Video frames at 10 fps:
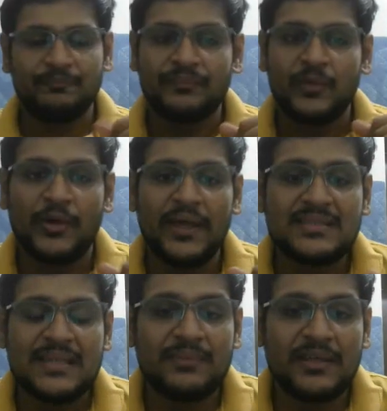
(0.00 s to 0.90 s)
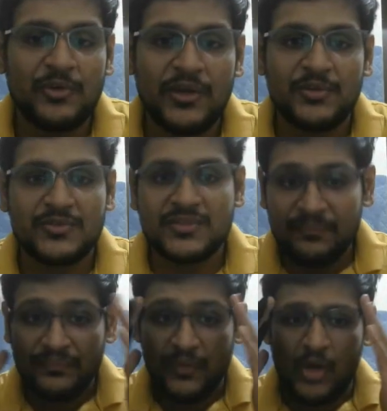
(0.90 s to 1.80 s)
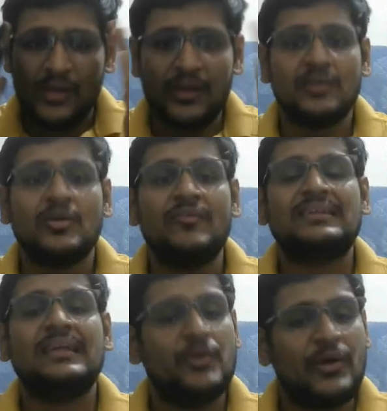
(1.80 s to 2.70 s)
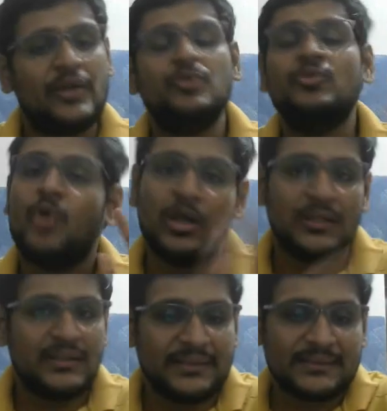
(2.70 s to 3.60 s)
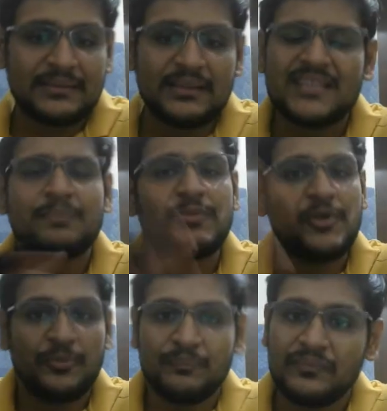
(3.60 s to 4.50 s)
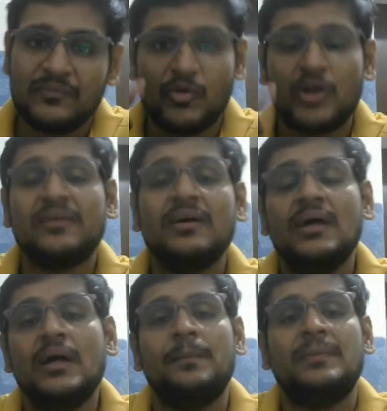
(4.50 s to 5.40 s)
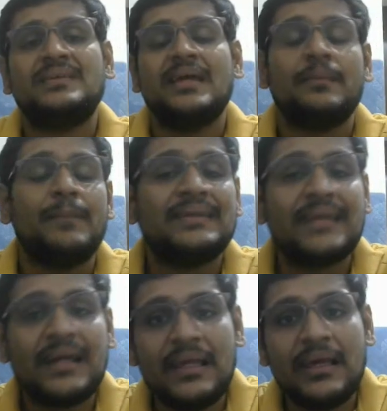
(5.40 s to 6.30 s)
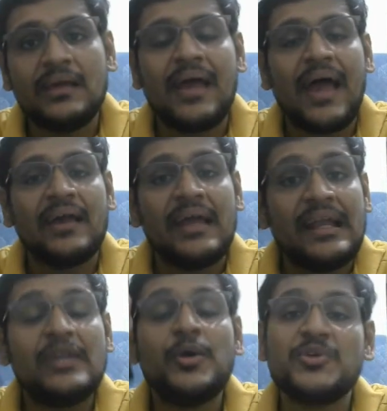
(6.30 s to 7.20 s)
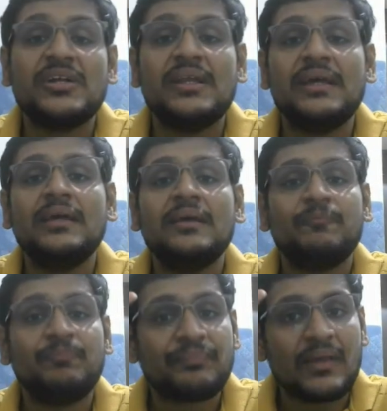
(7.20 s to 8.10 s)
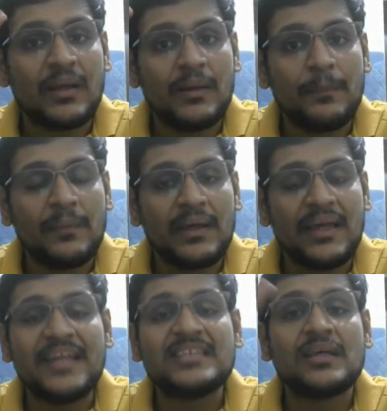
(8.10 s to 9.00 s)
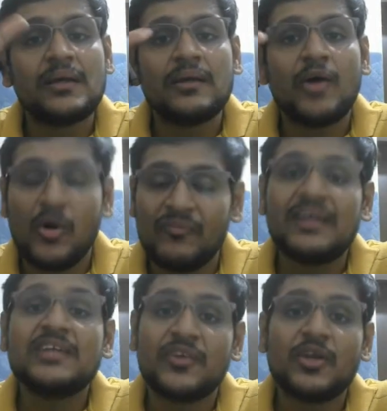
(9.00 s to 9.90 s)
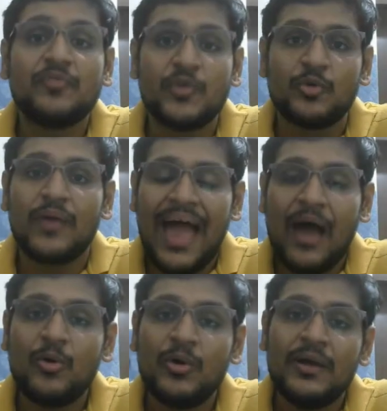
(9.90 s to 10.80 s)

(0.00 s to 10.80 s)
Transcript: Okay, same thing you can use, or obviously you can do all the things, it's up to you. What you see, basically individually each one of you have